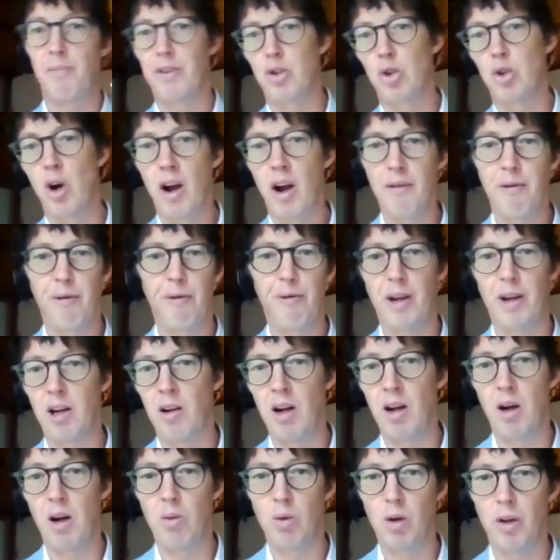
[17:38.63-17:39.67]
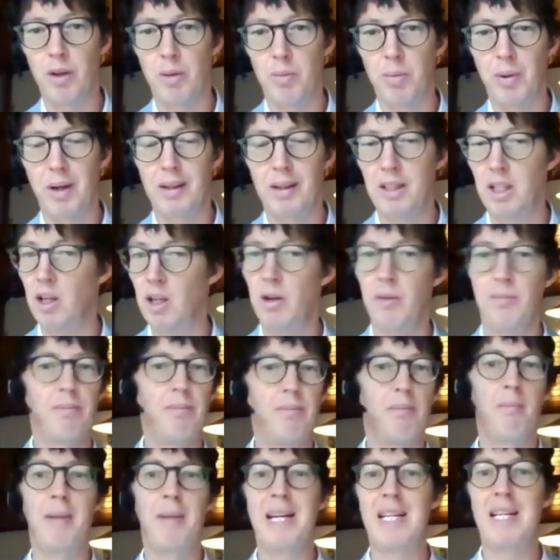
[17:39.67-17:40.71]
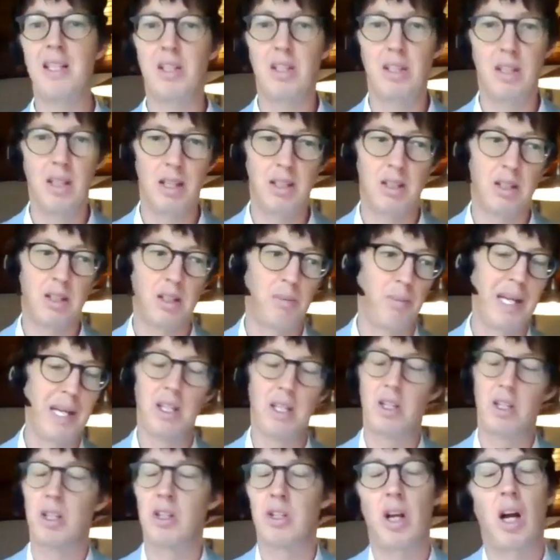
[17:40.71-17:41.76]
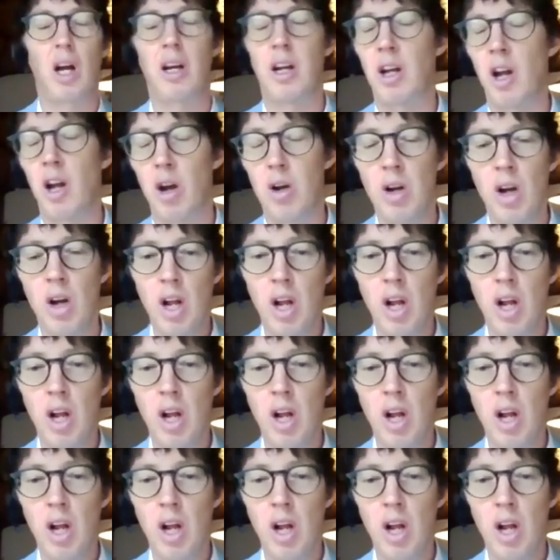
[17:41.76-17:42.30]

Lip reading: try and figure out what the, you know, means test, pensions, I don't know.